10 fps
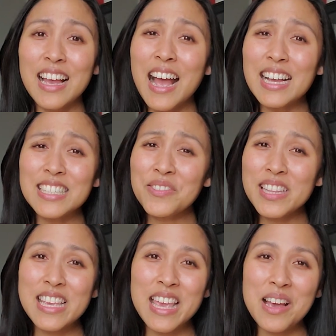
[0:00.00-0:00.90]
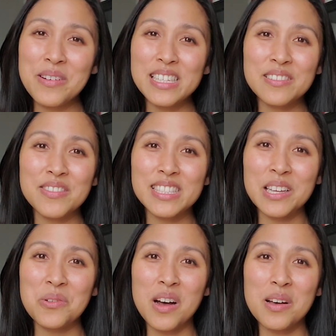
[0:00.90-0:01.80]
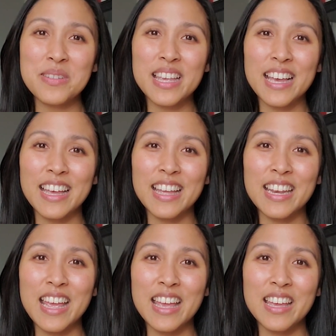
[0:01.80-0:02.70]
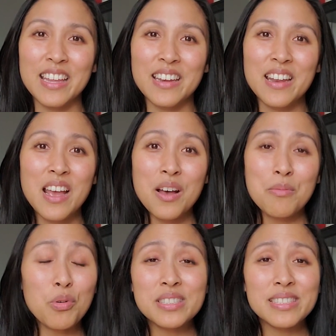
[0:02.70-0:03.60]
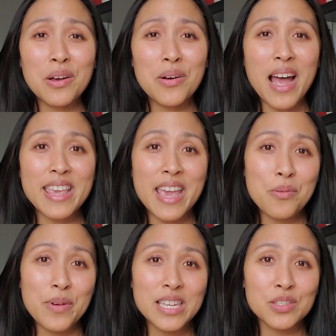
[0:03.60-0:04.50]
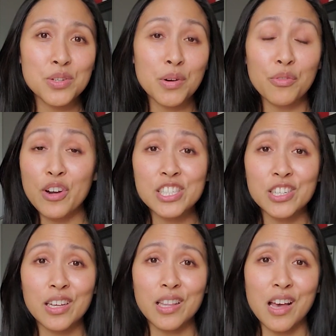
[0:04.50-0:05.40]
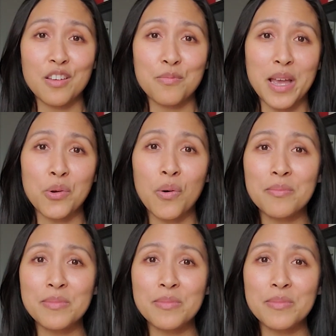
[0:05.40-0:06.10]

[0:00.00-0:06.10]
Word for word: I definitely can't wait to visit Guam again and more so, I can't wait to refresh a lot of my Guam